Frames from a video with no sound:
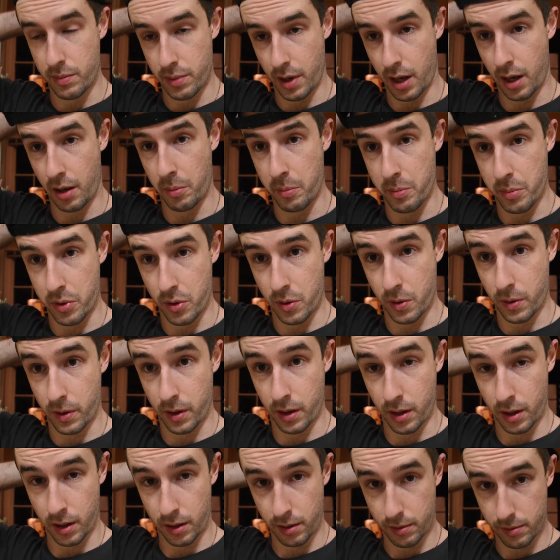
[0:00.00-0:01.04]
being bored
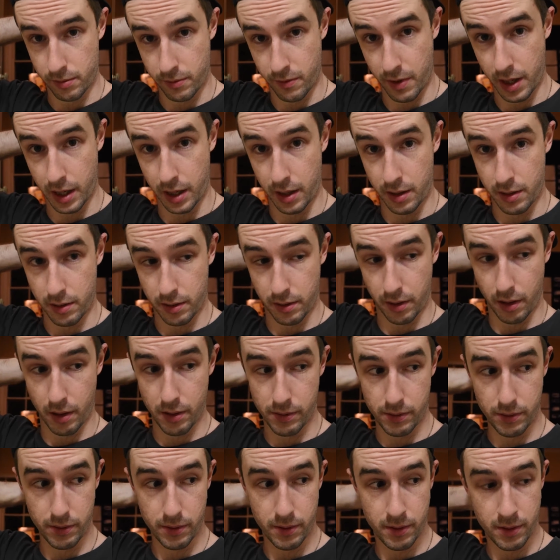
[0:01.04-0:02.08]
and wrecking
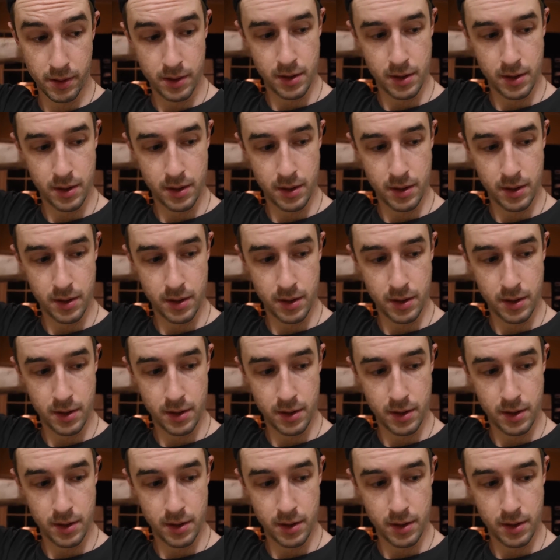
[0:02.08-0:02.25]
stuff.